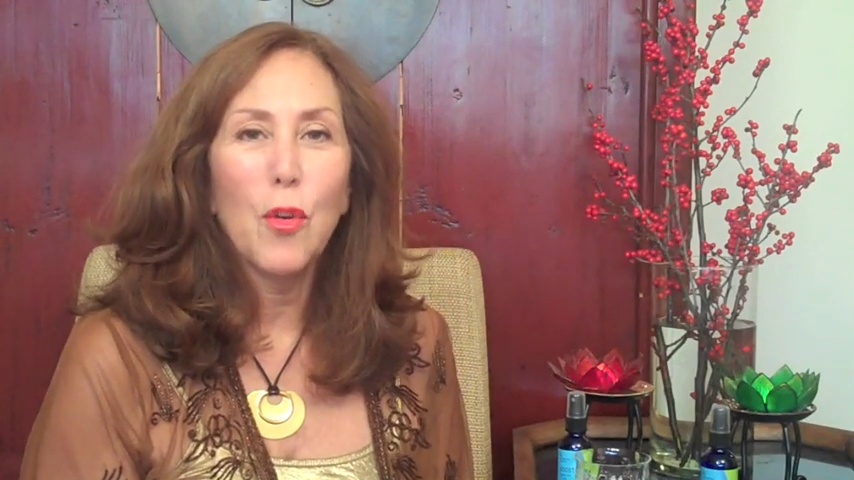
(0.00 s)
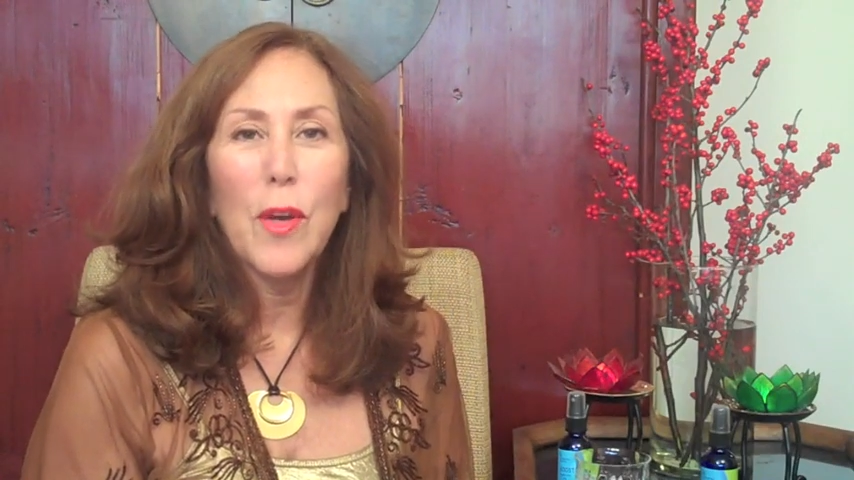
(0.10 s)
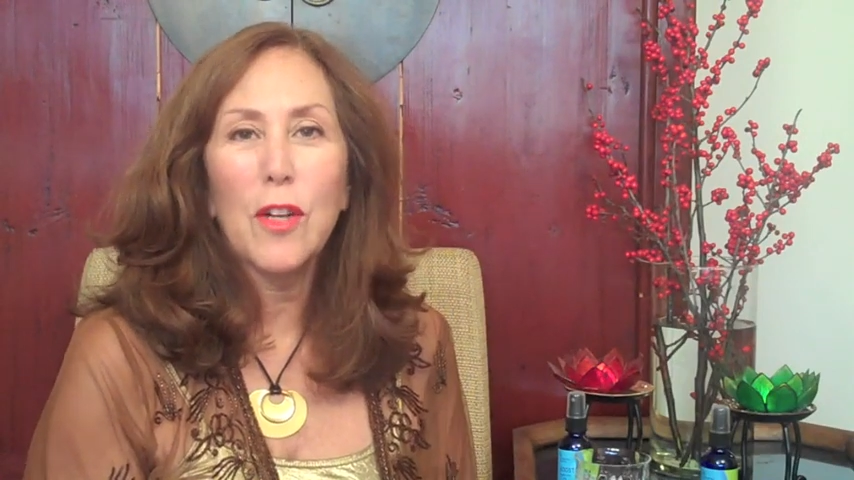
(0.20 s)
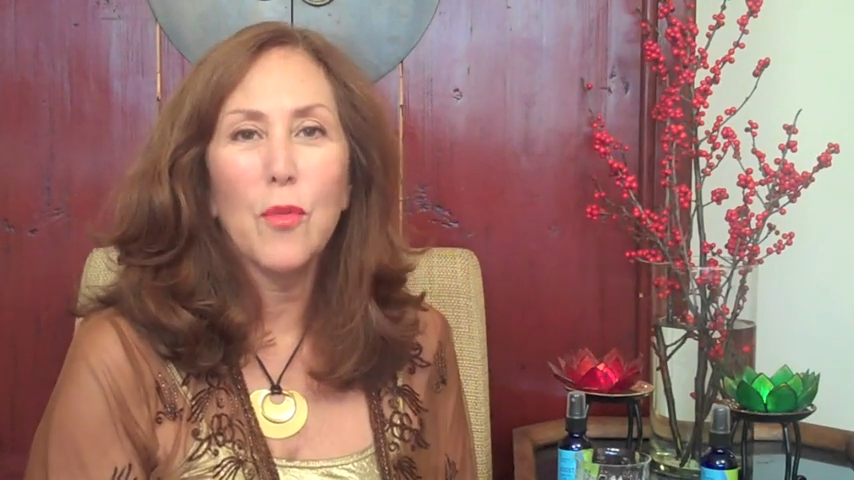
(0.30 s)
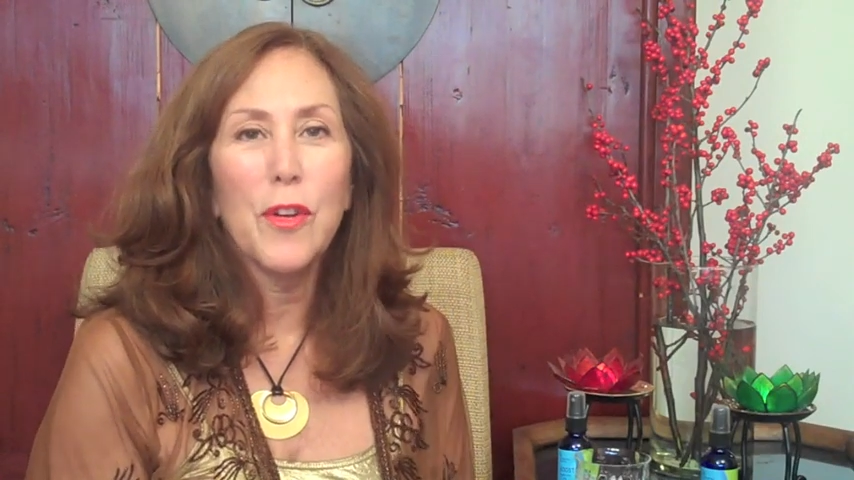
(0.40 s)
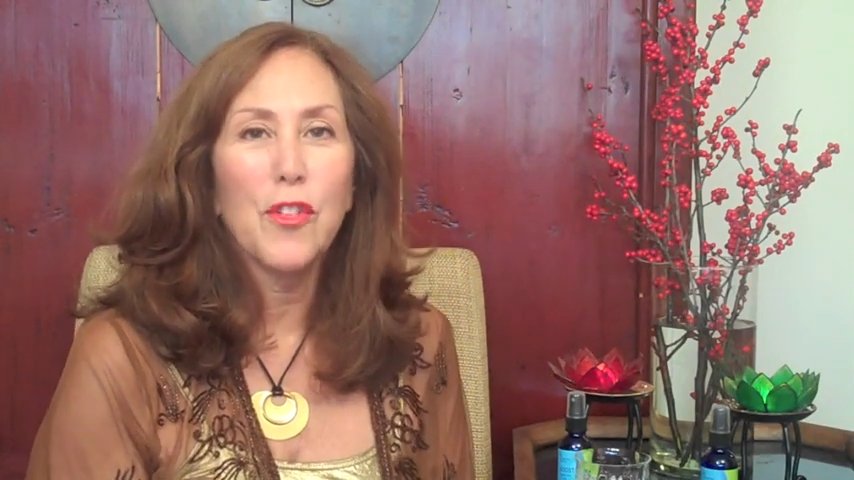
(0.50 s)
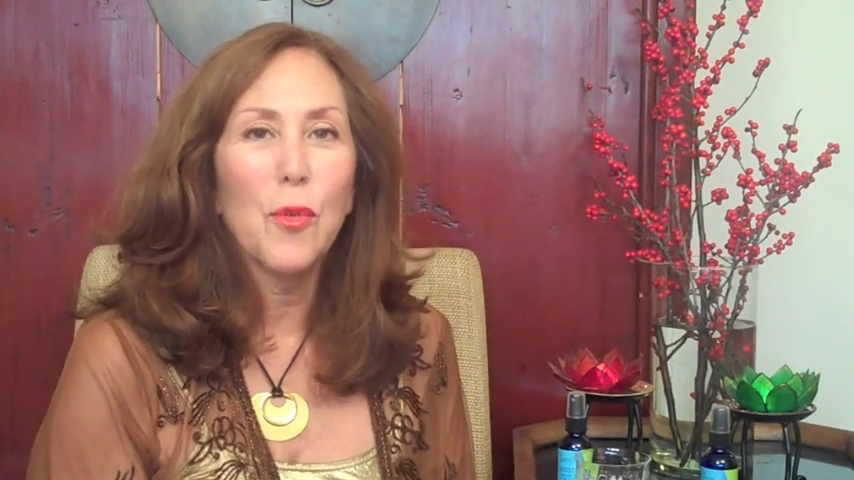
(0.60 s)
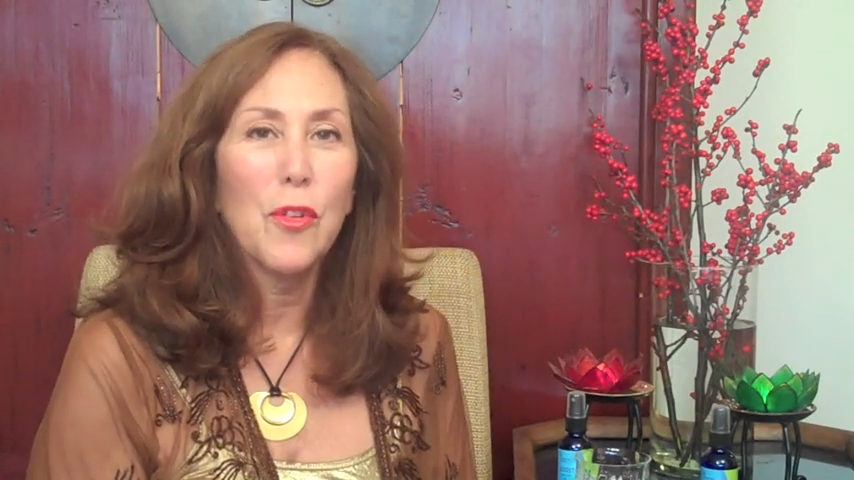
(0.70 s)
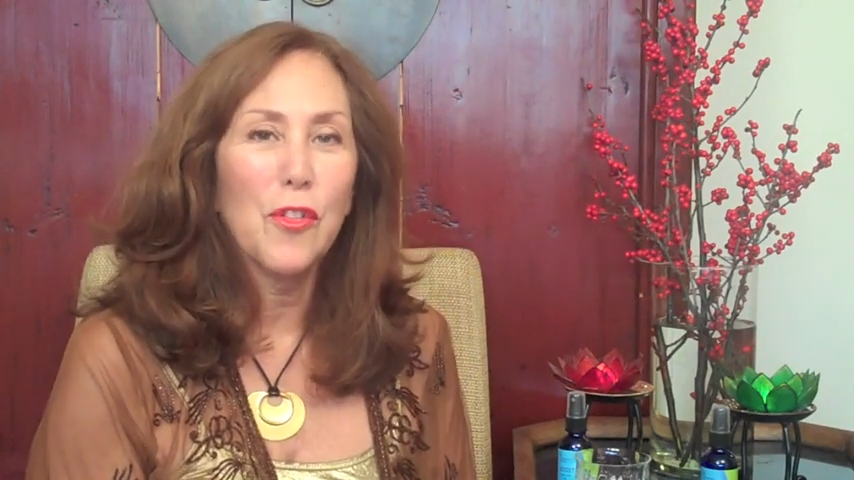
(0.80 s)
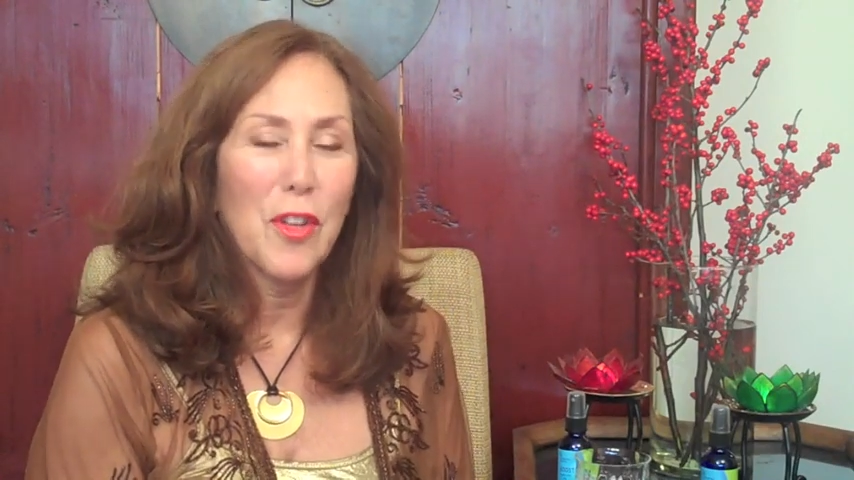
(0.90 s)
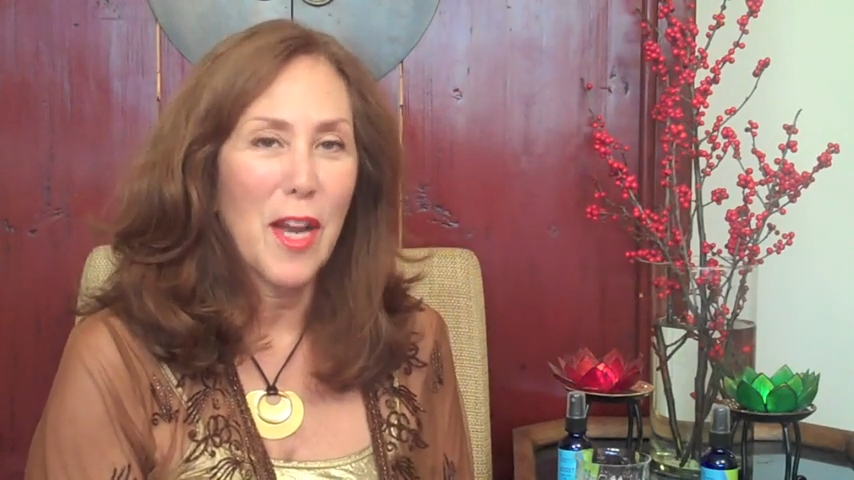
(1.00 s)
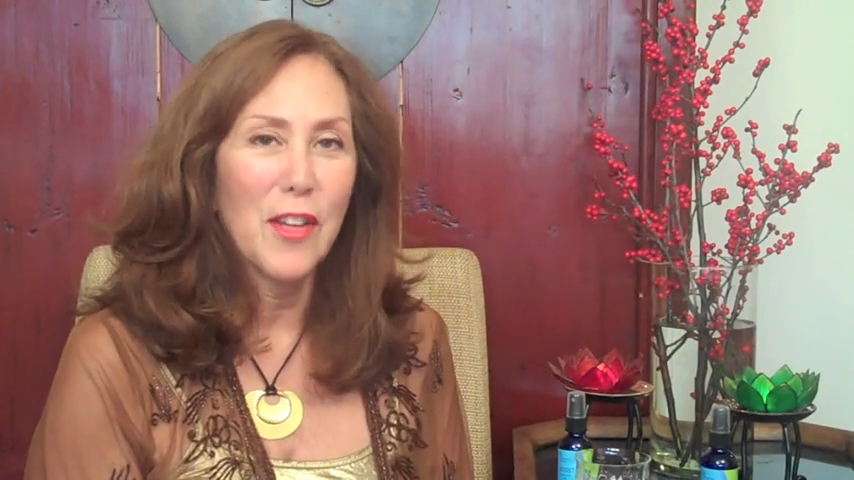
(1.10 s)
quick rituals that I